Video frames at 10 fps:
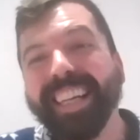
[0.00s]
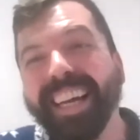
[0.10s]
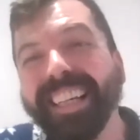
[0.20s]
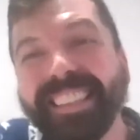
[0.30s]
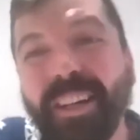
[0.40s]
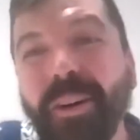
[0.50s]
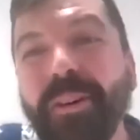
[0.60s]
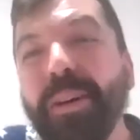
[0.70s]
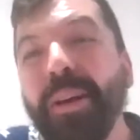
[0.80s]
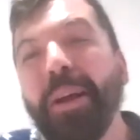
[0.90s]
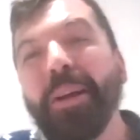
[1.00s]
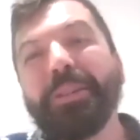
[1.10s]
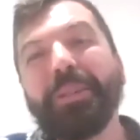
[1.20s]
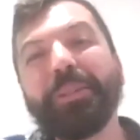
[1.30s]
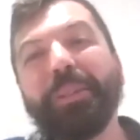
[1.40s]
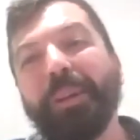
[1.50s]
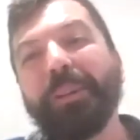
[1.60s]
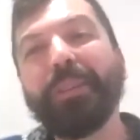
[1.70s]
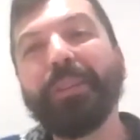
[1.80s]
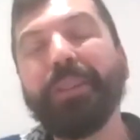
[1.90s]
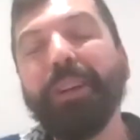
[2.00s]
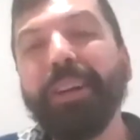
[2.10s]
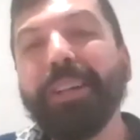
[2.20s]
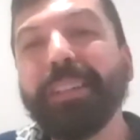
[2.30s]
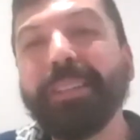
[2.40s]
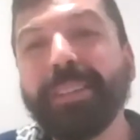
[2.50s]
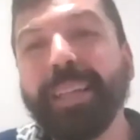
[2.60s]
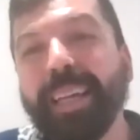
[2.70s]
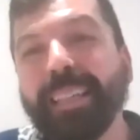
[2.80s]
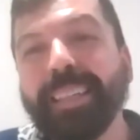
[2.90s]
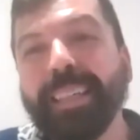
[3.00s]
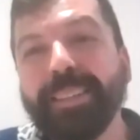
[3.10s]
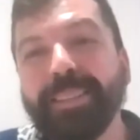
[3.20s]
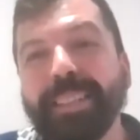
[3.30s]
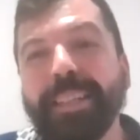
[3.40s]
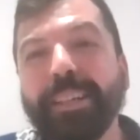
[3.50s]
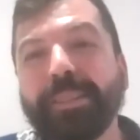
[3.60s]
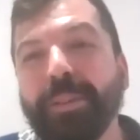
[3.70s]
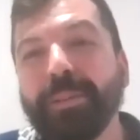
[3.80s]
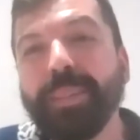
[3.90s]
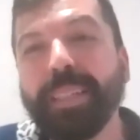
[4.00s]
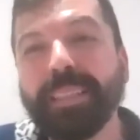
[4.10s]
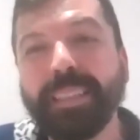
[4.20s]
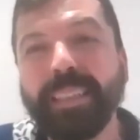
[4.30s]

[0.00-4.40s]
yeah so so the the journey to get here is not always